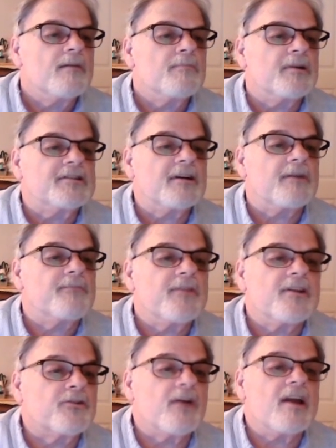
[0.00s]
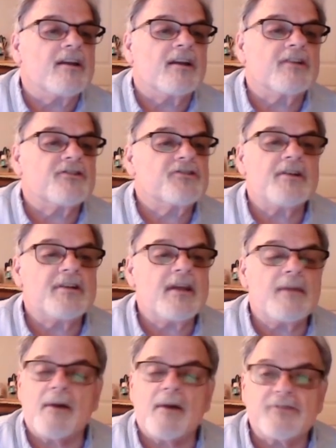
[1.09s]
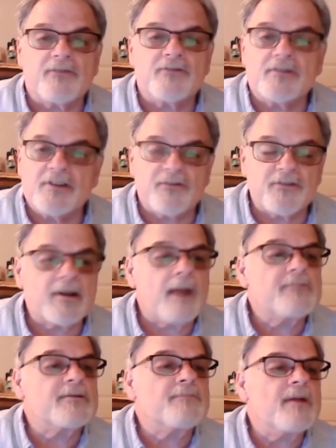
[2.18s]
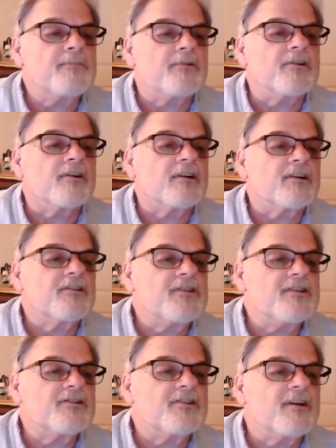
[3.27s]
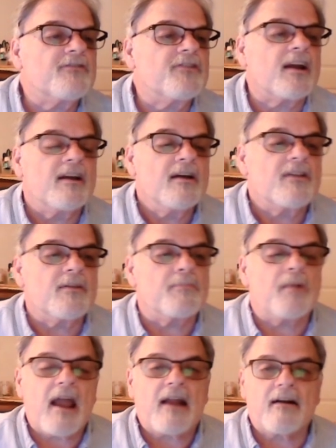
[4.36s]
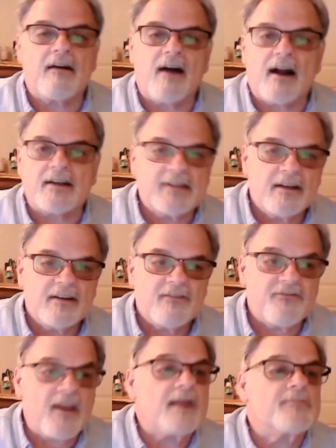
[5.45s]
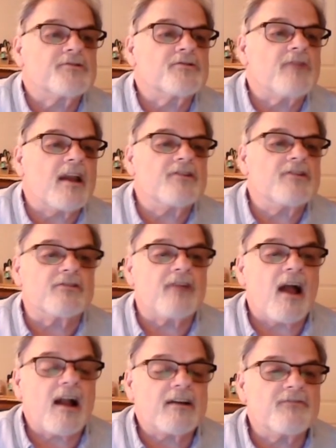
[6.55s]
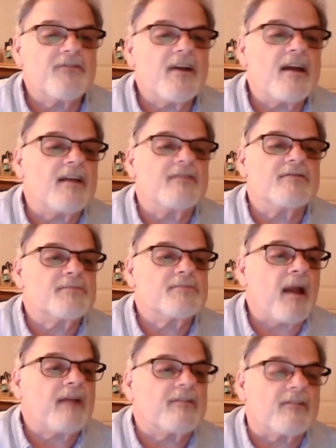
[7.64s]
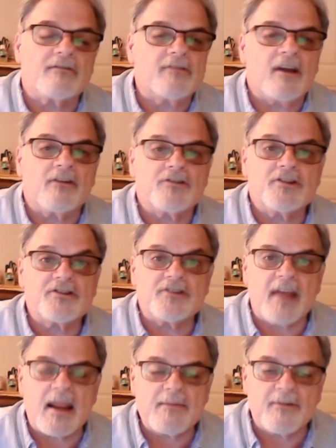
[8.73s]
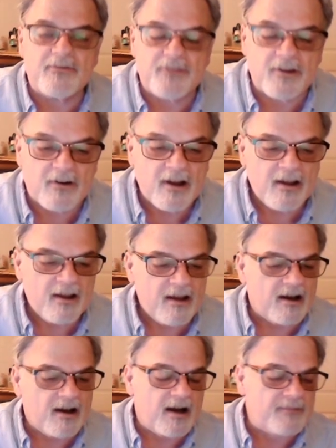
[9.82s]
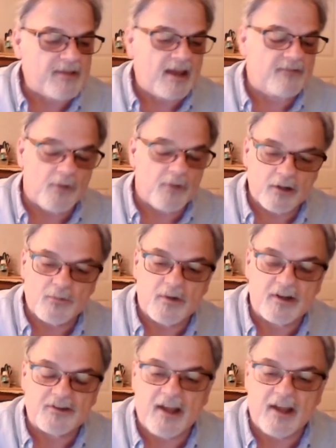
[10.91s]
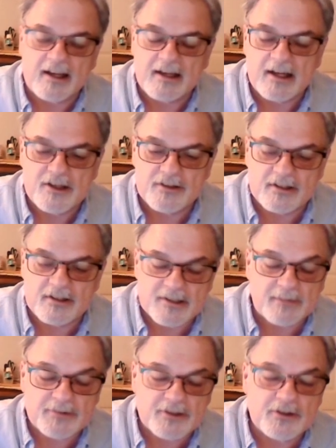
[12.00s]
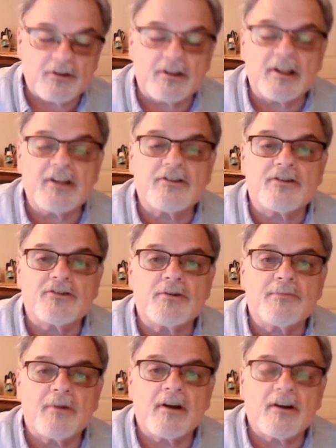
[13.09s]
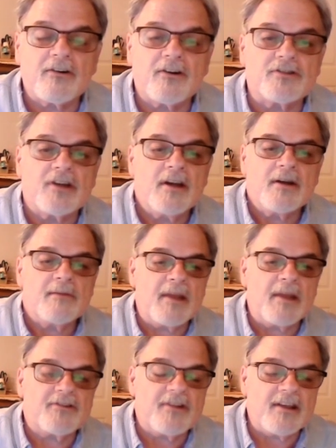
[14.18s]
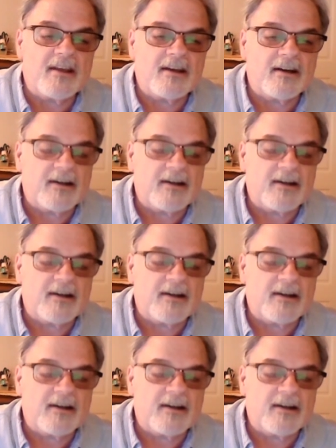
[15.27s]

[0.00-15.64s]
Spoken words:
But still, it's great. You get to see team-ups of different types of people. You're going to see stuff like the Blackhawks, Phantom Stranger, Dr. Fate, Spectre, you know, just to name a few. They have weird ones like the Substitute of Legion of Superheroes meets the,